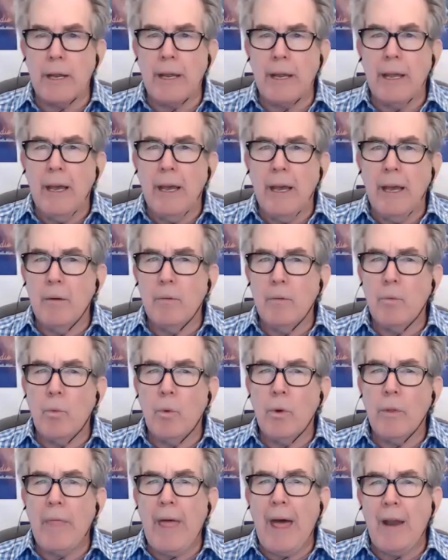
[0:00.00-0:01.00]

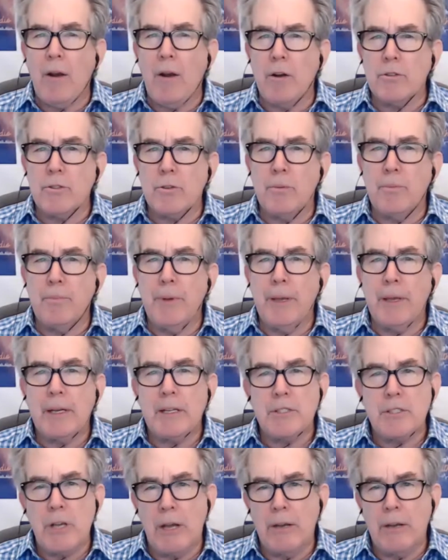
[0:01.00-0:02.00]
Would that also be, because
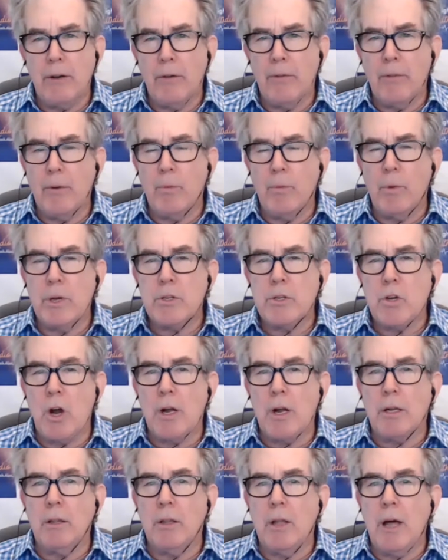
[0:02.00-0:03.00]
I know that we talk
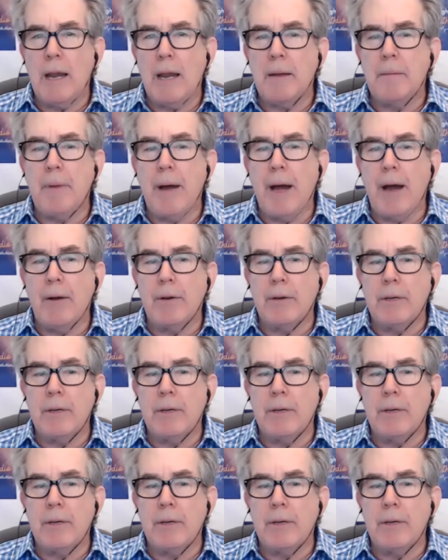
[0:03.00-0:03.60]
a lot about,